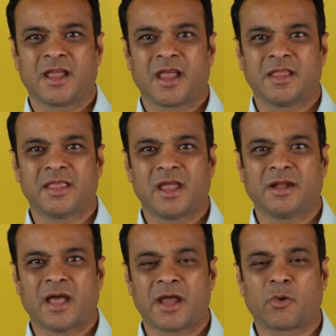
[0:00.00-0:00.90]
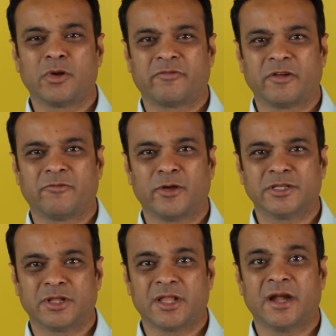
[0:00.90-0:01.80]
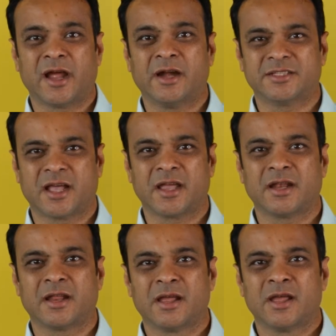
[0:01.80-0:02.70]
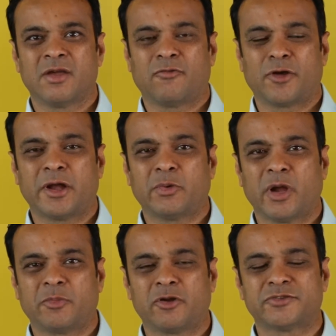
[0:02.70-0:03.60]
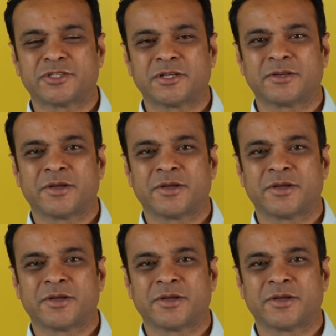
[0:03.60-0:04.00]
in the entire cone of influence and the entire design for end-to-end proofs,